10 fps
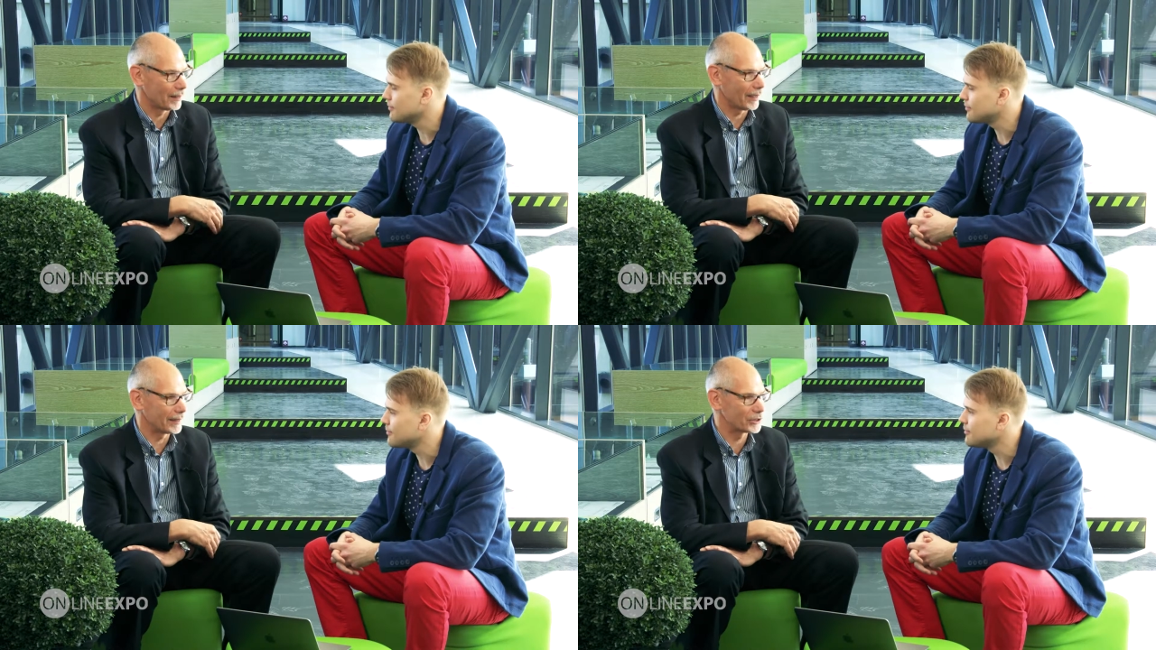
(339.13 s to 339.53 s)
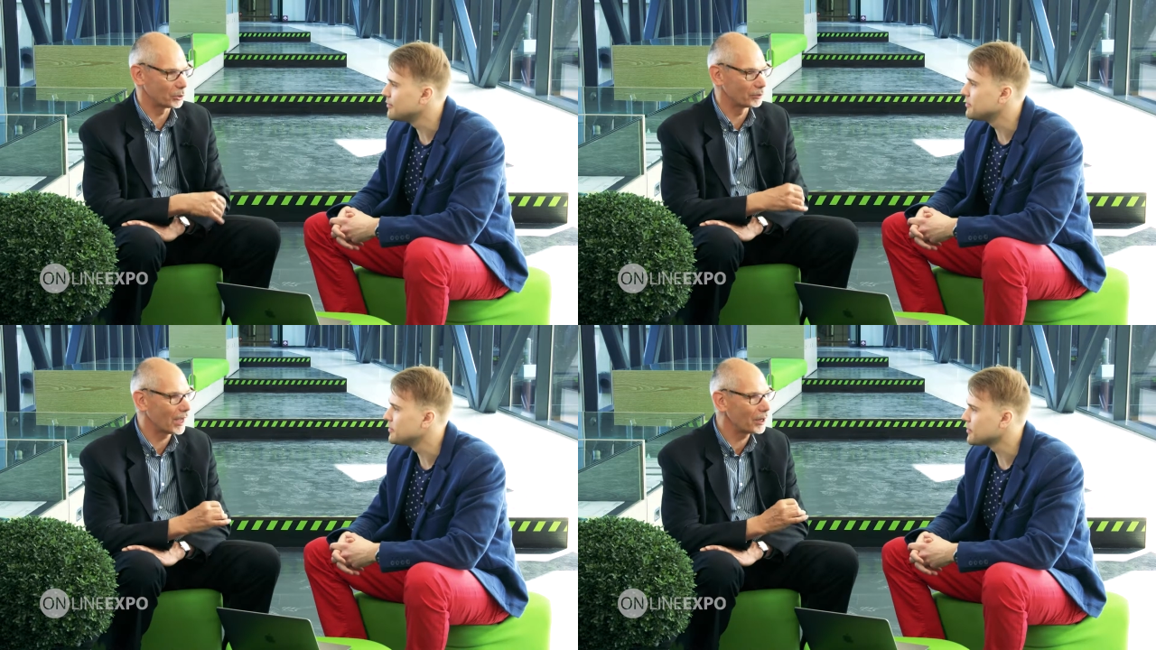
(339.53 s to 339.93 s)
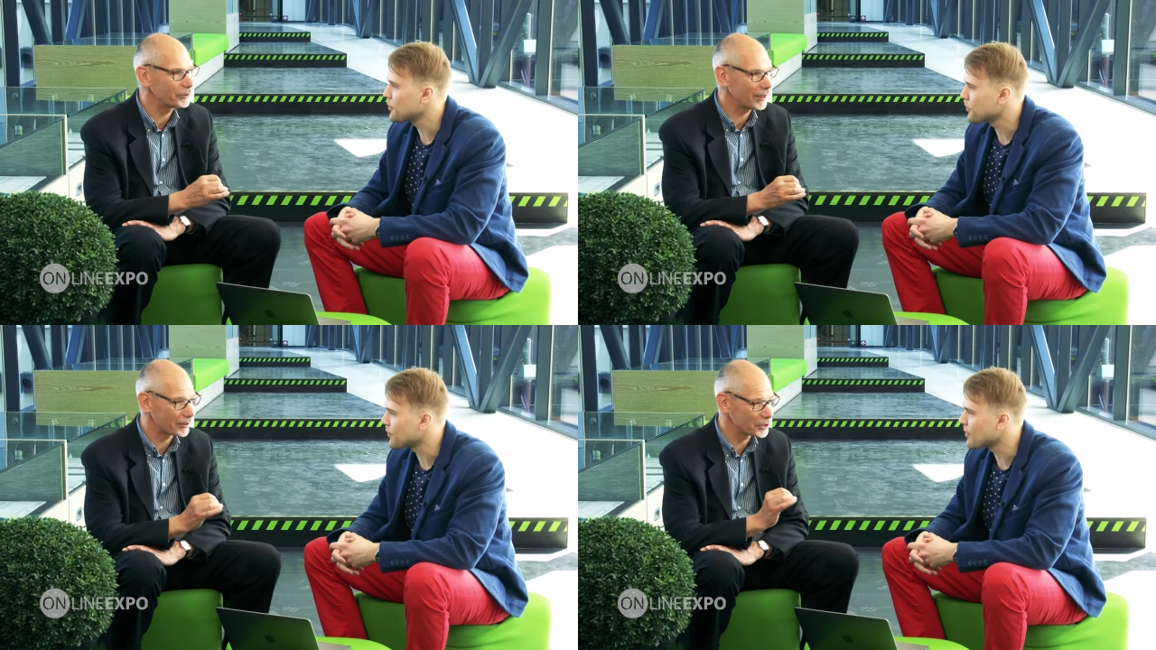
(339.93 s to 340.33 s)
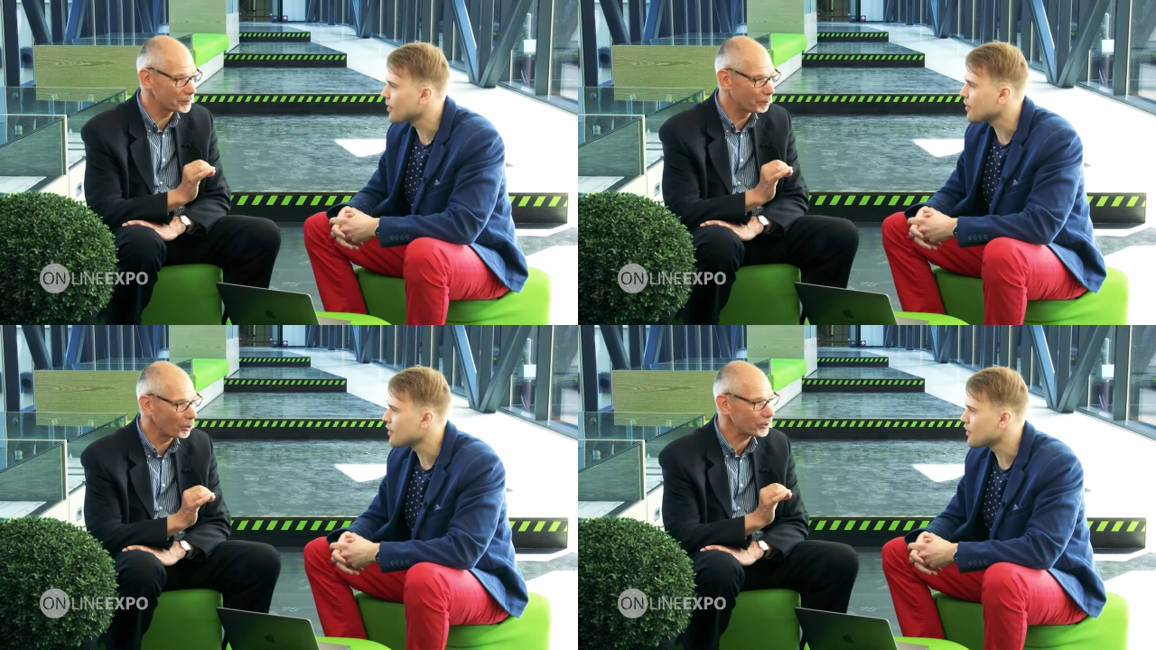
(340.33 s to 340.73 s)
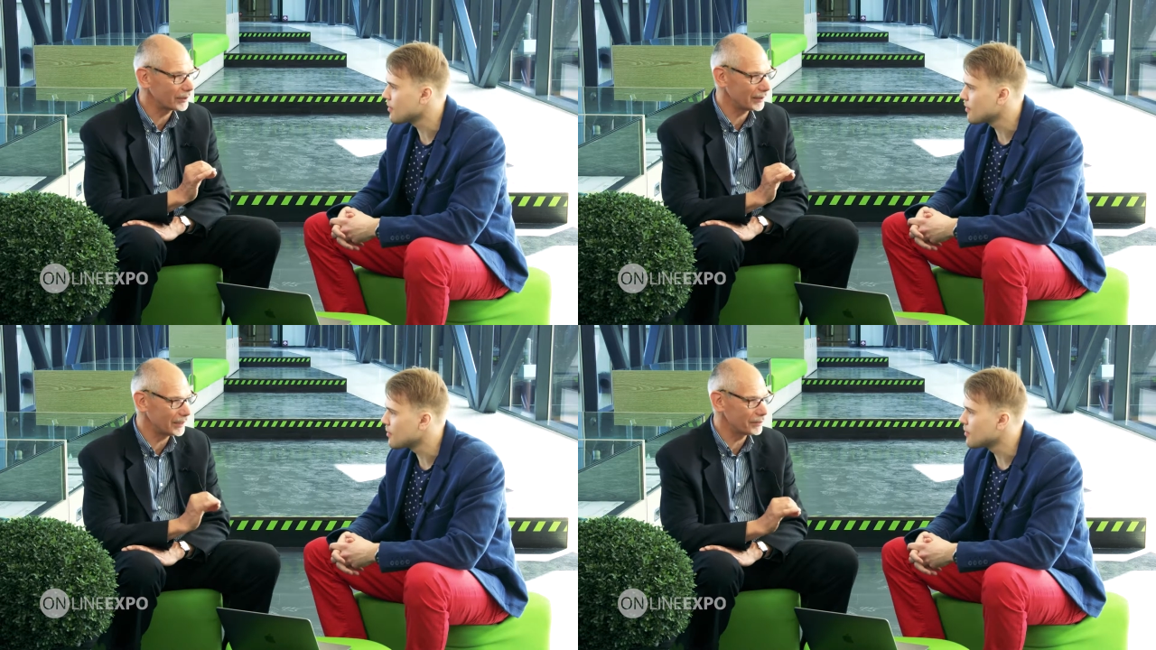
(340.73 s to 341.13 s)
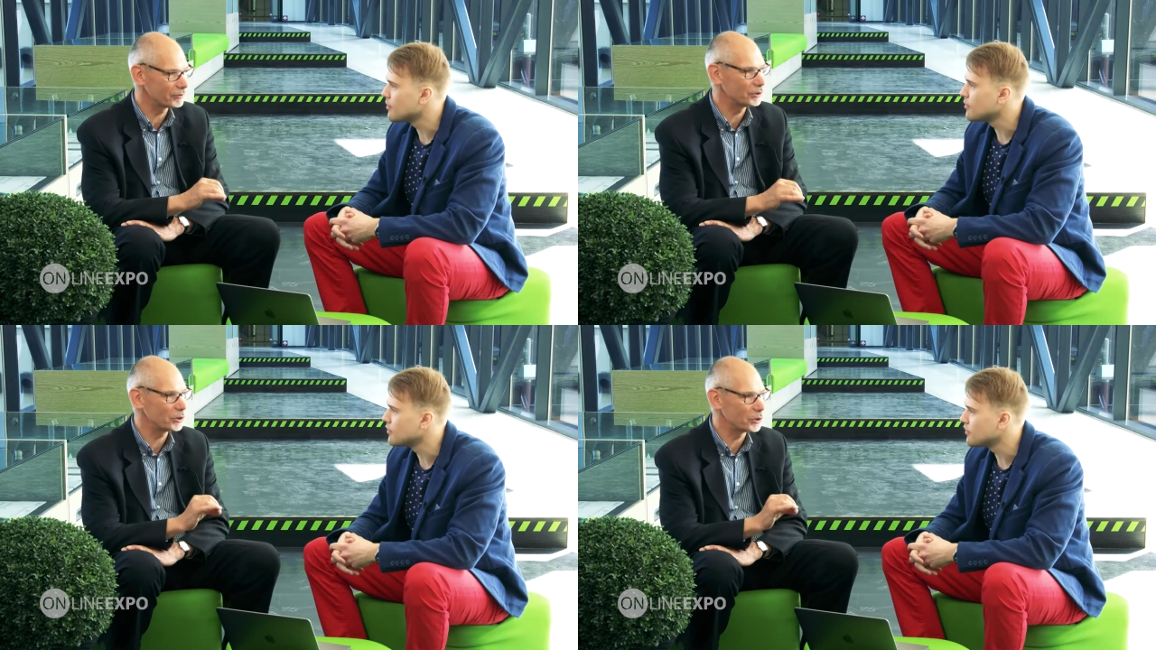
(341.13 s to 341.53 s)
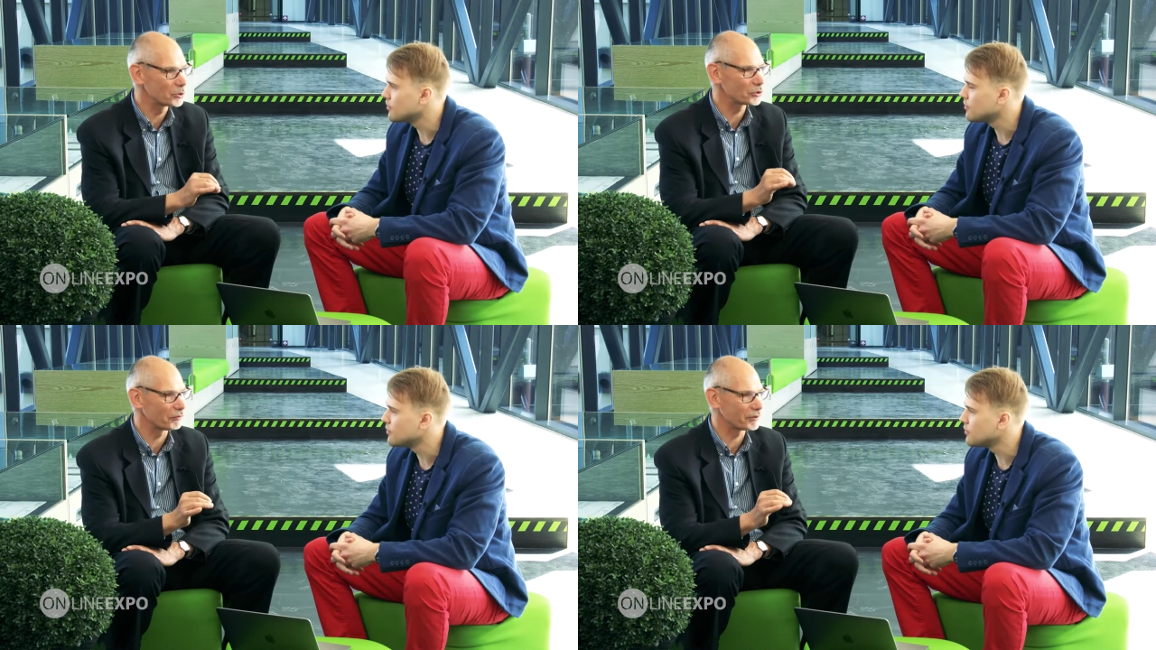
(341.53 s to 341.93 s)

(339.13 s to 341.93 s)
Speaker 1: And so now they are supporting even the use of